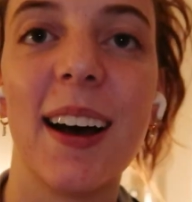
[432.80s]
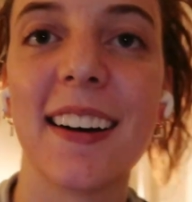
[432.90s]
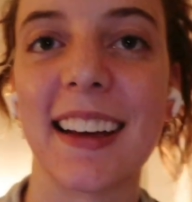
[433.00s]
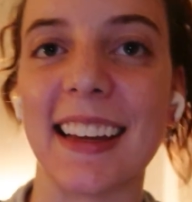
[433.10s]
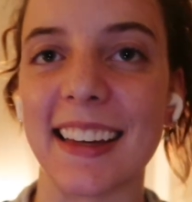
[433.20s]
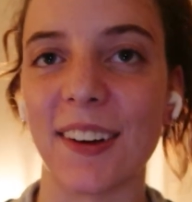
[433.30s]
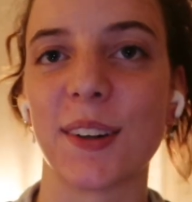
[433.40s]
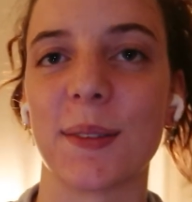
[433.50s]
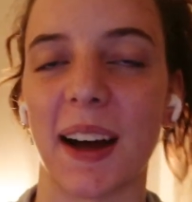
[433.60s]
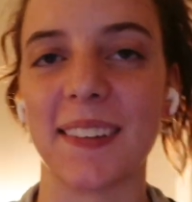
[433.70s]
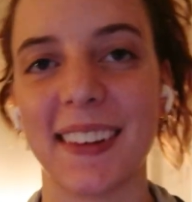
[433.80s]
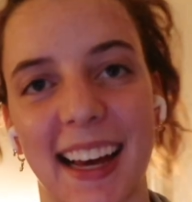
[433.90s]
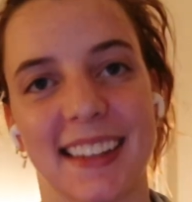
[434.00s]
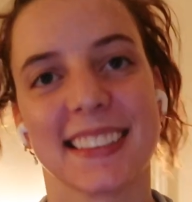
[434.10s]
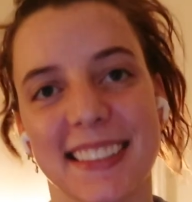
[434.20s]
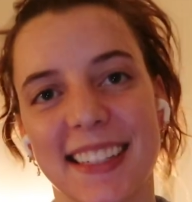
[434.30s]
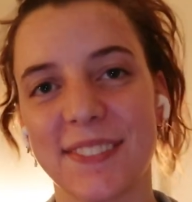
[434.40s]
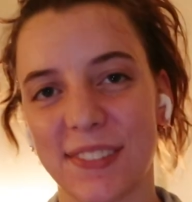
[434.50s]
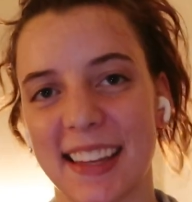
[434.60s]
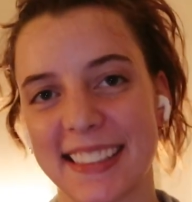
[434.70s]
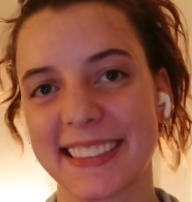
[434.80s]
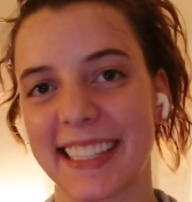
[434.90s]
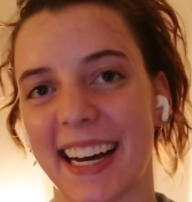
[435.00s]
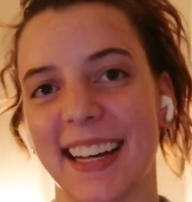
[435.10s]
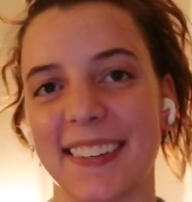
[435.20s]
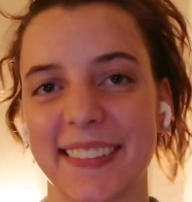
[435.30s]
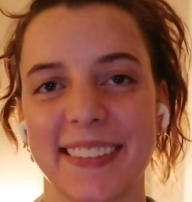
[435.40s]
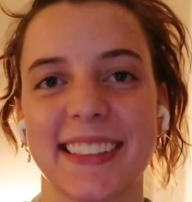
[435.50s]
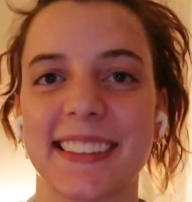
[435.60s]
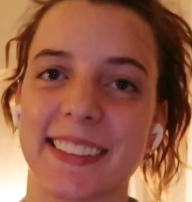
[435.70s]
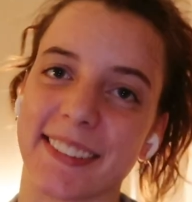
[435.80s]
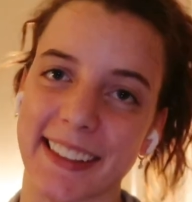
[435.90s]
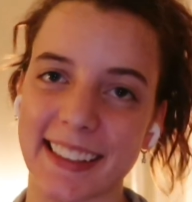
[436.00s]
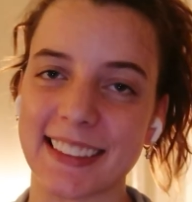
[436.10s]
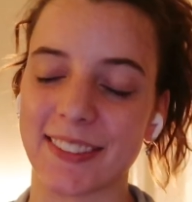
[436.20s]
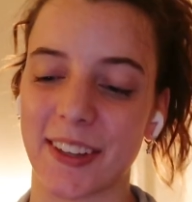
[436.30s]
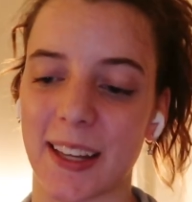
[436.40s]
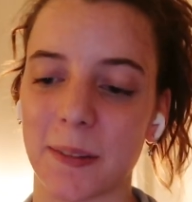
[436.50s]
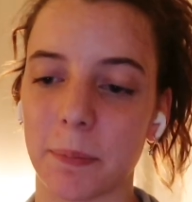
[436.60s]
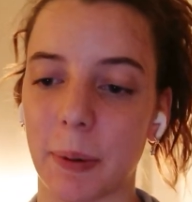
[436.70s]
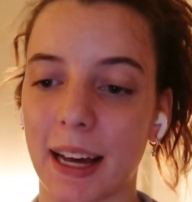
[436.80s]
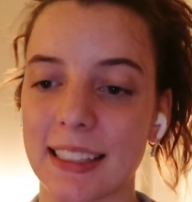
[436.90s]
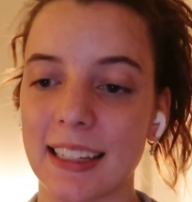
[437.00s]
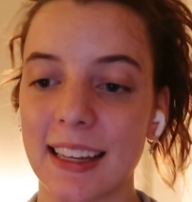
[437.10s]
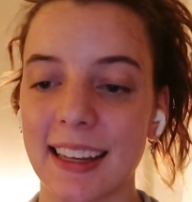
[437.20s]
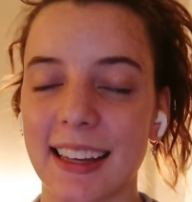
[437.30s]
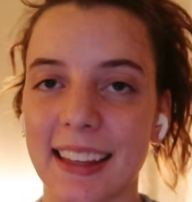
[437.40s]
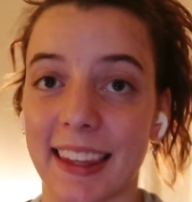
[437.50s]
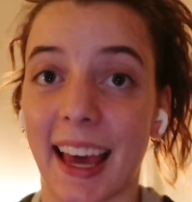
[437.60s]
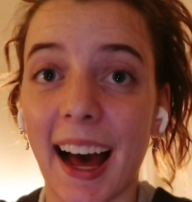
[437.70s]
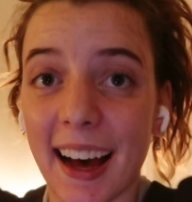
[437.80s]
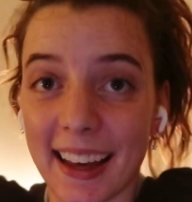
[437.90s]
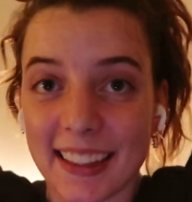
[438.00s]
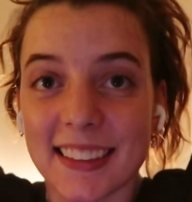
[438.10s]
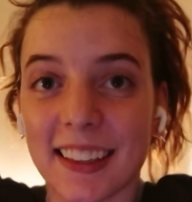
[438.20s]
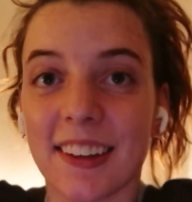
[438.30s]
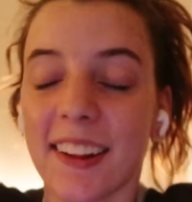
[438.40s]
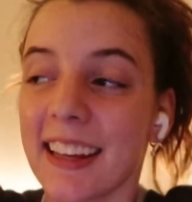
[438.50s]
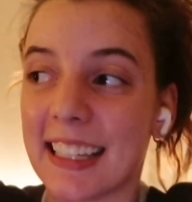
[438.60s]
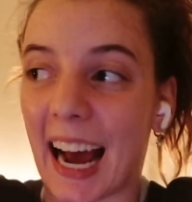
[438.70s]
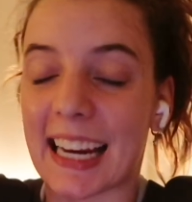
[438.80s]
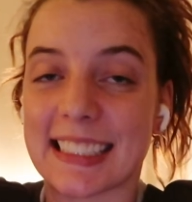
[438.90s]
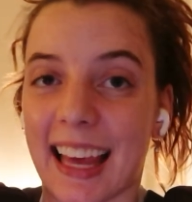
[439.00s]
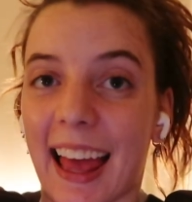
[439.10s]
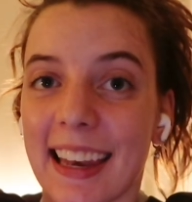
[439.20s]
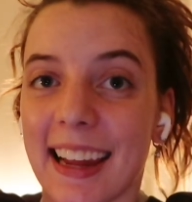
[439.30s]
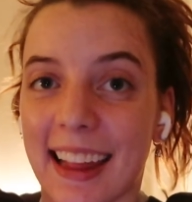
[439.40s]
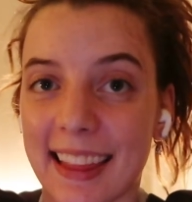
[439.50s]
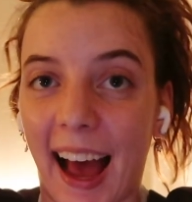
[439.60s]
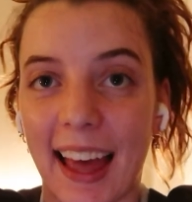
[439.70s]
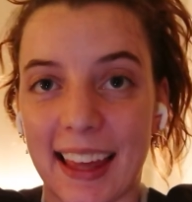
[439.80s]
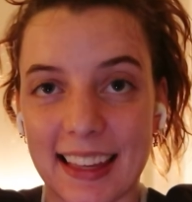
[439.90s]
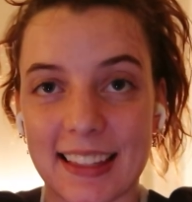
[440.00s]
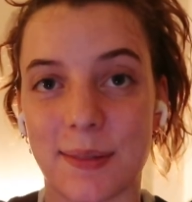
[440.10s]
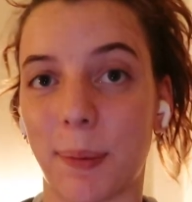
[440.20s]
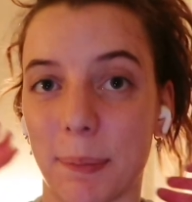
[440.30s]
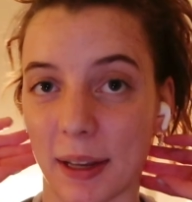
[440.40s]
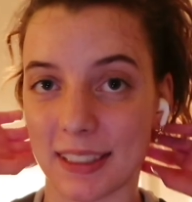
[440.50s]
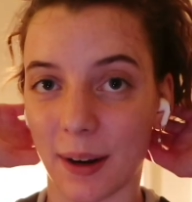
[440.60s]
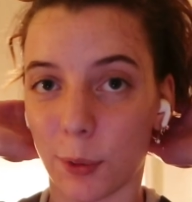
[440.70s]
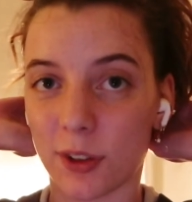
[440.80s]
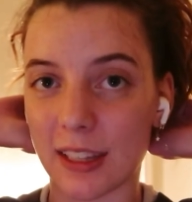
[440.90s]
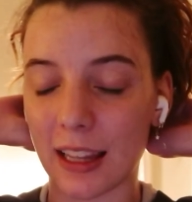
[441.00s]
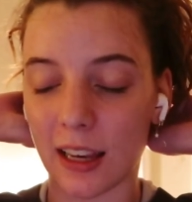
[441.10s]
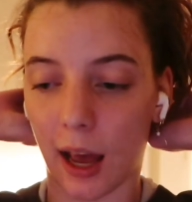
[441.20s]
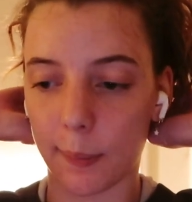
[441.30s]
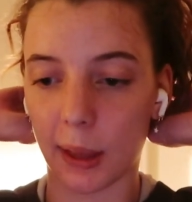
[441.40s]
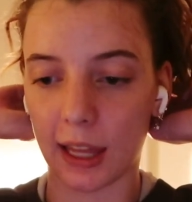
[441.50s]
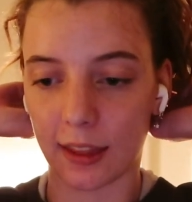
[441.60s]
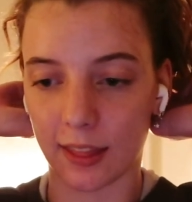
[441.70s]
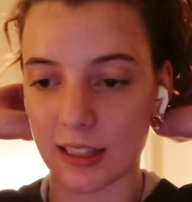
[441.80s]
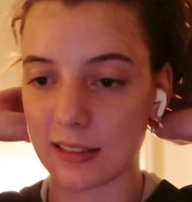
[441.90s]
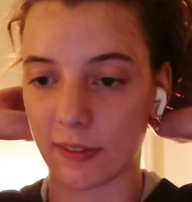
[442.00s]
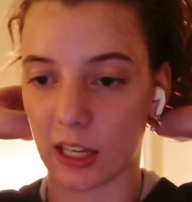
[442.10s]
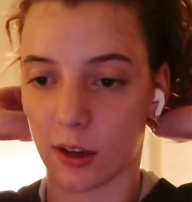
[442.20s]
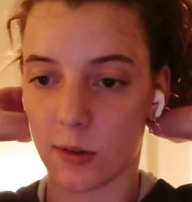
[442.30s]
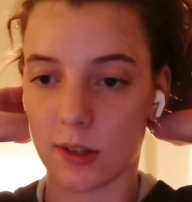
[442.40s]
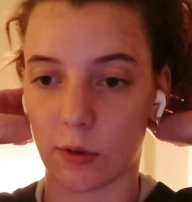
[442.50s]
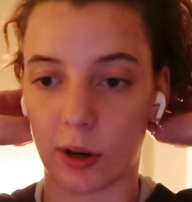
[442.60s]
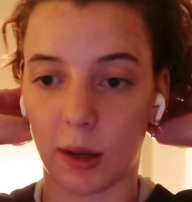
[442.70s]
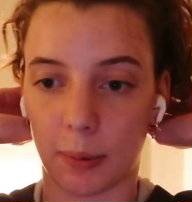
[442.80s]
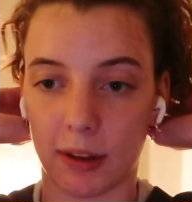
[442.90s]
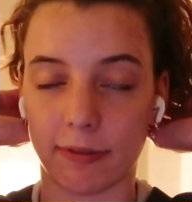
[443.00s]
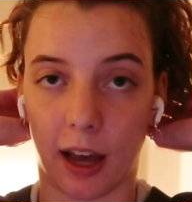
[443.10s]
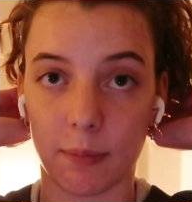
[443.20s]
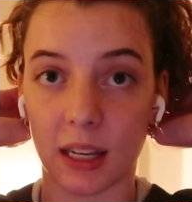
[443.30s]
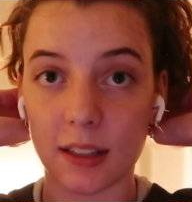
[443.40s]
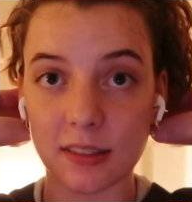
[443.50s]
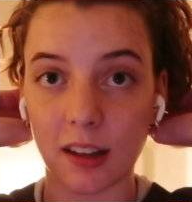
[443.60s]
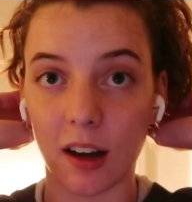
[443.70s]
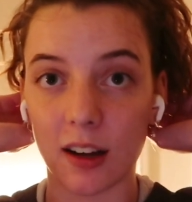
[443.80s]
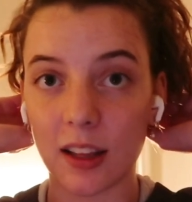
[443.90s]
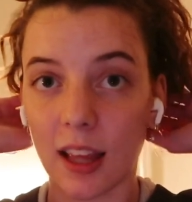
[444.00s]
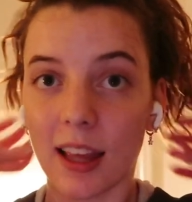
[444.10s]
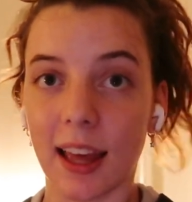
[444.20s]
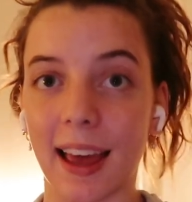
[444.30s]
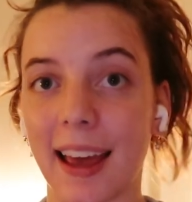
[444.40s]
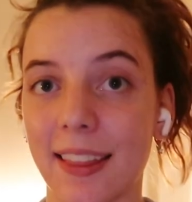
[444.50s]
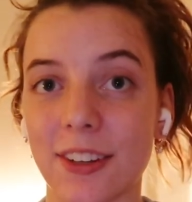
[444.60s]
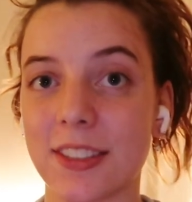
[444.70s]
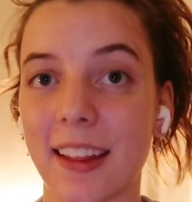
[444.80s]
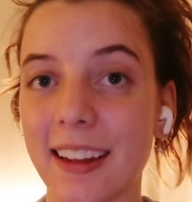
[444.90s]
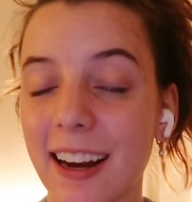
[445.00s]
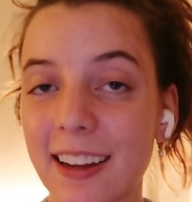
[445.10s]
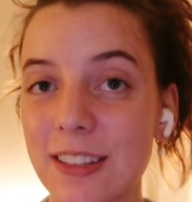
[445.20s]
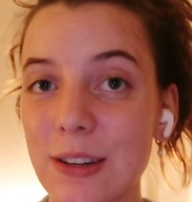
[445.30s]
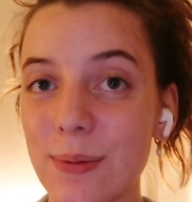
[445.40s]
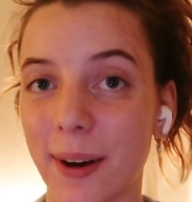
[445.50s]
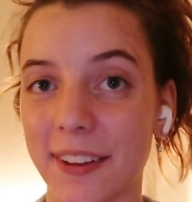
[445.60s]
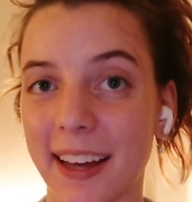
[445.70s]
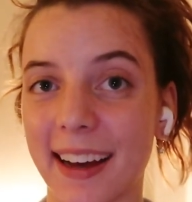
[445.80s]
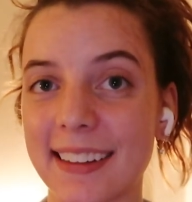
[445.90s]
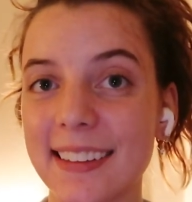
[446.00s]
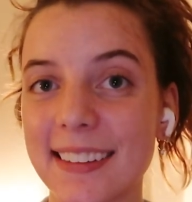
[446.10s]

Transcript: Okay, never mind. We actually FaceTimed, which was really sweet. But yeah, it's literally 9.10 and that is my bedtime routine. I'm like, this video is going to be five minutes long and there's nothing I can do about that.